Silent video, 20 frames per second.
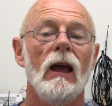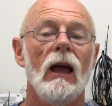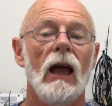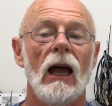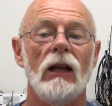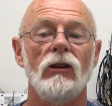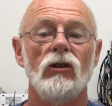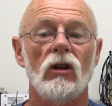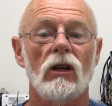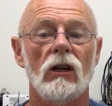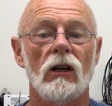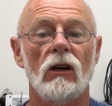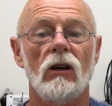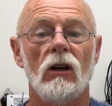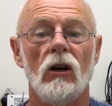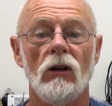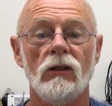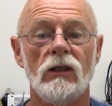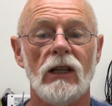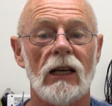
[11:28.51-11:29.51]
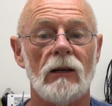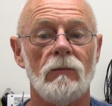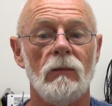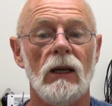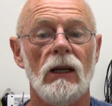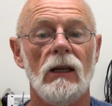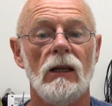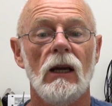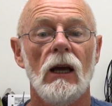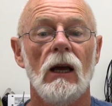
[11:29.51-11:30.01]
and you can contact
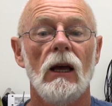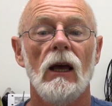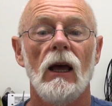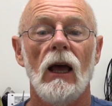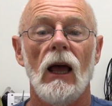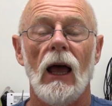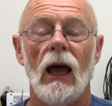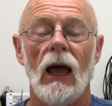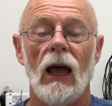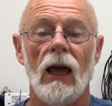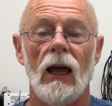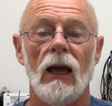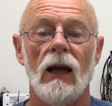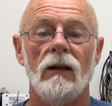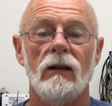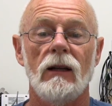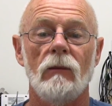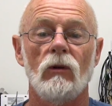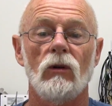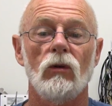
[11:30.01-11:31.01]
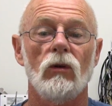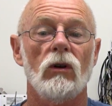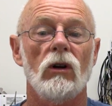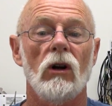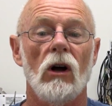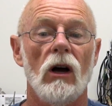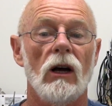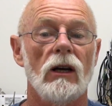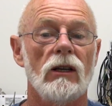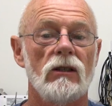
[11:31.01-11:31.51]
me, and then we'll
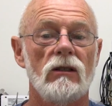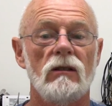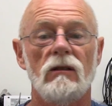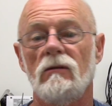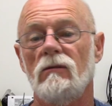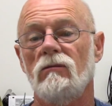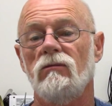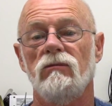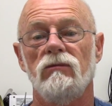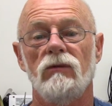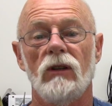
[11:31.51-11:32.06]
organise,